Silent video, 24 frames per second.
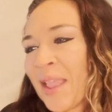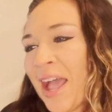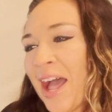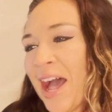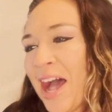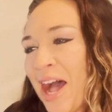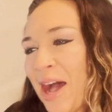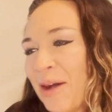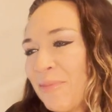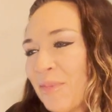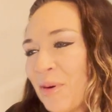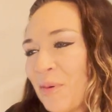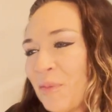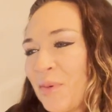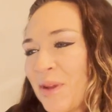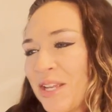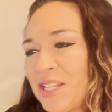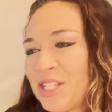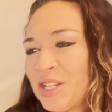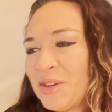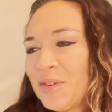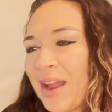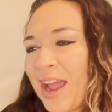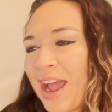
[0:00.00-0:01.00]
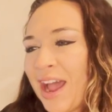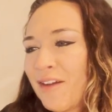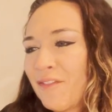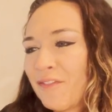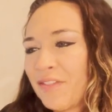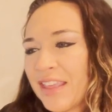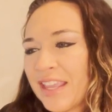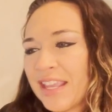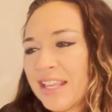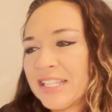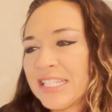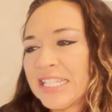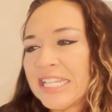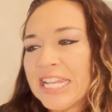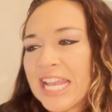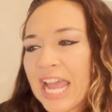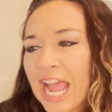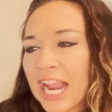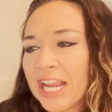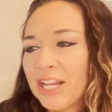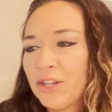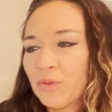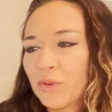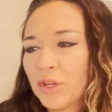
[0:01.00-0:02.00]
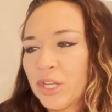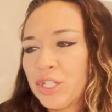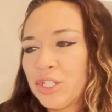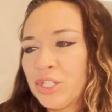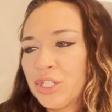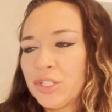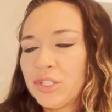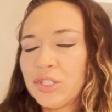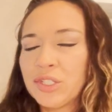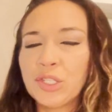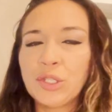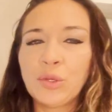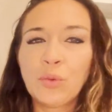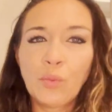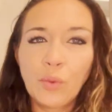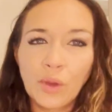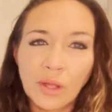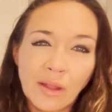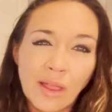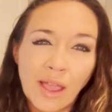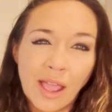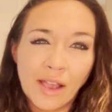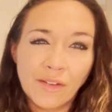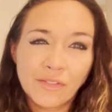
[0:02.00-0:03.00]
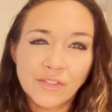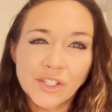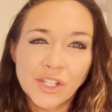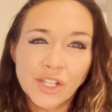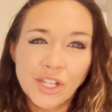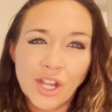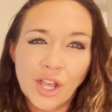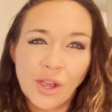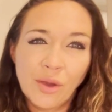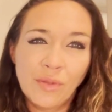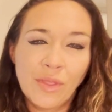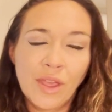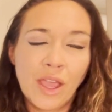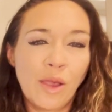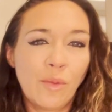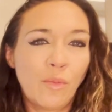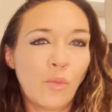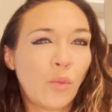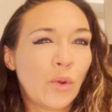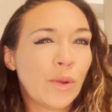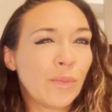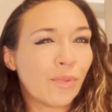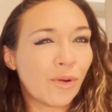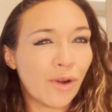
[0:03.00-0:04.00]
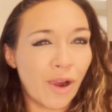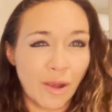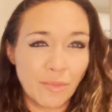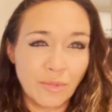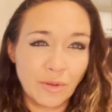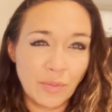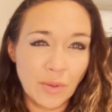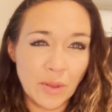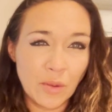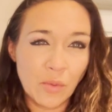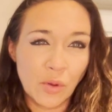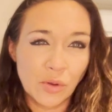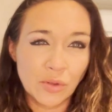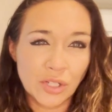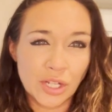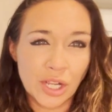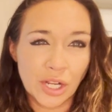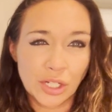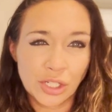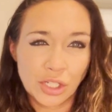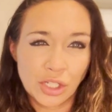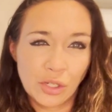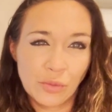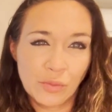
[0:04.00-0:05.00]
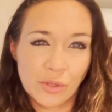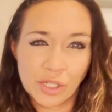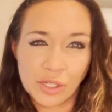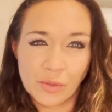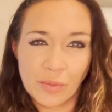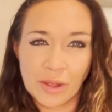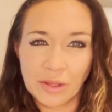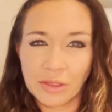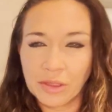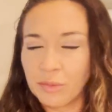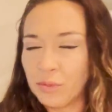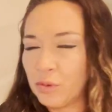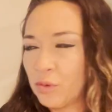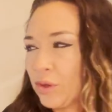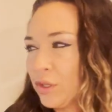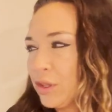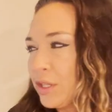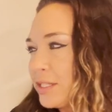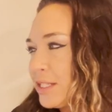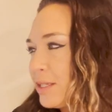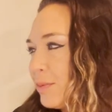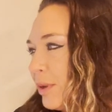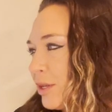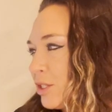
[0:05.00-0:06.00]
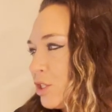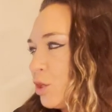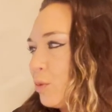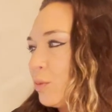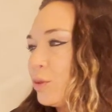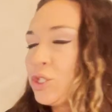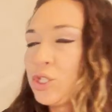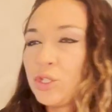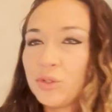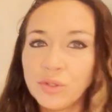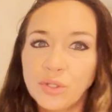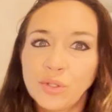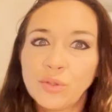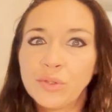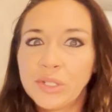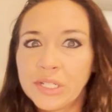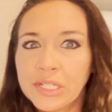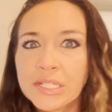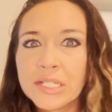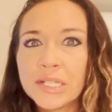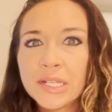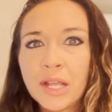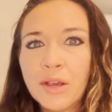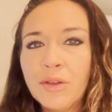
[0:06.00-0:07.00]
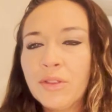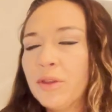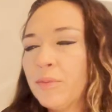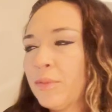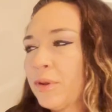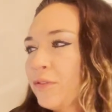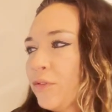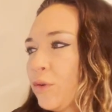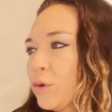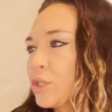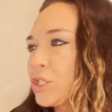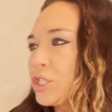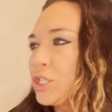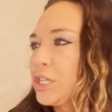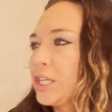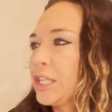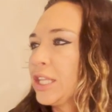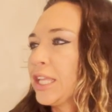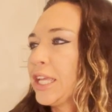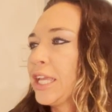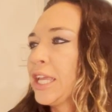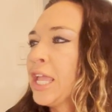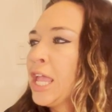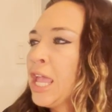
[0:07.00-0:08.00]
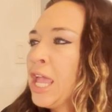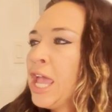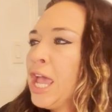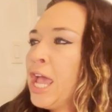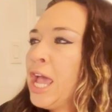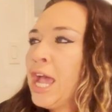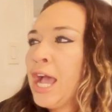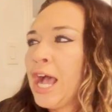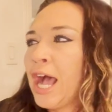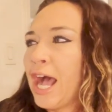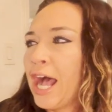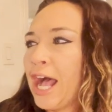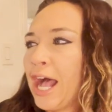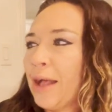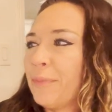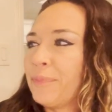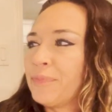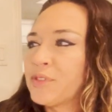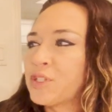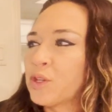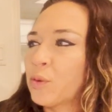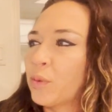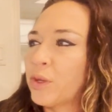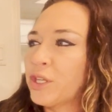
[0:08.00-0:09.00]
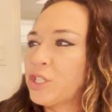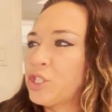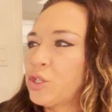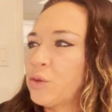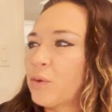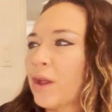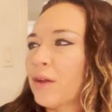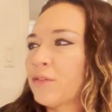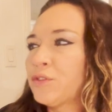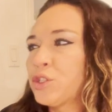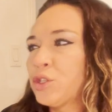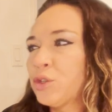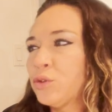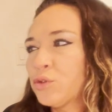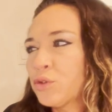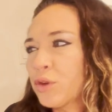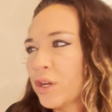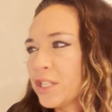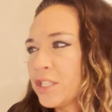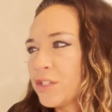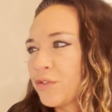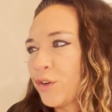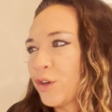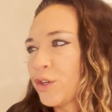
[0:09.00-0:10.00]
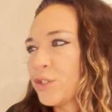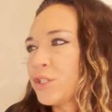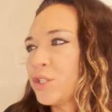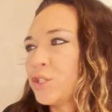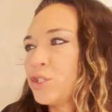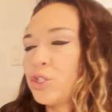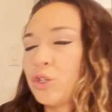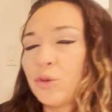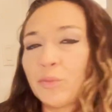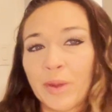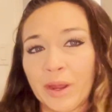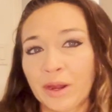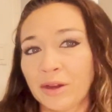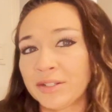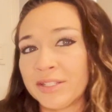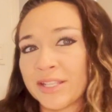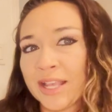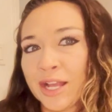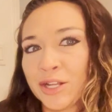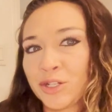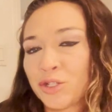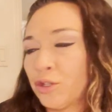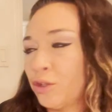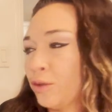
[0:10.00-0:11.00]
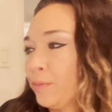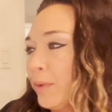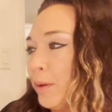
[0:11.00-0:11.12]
Um, we do have these nine regions. You will have to know them. We probably won't talk too much about them throughout the semester, but you do need to know them, unfortunately. Um, so we do have two transverse and two parasagittal.